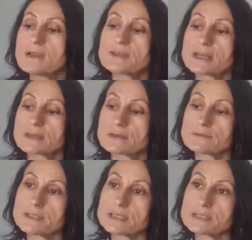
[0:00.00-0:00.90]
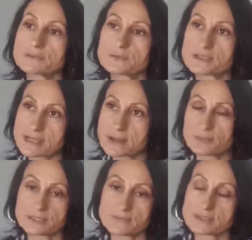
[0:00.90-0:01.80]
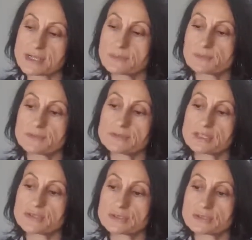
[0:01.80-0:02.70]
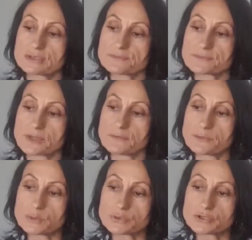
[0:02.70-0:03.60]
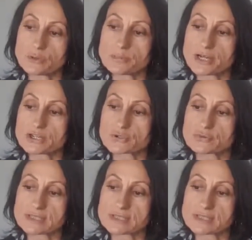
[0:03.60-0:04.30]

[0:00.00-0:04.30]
When we eat, for example, I'll give an example, when we eat food, your brain should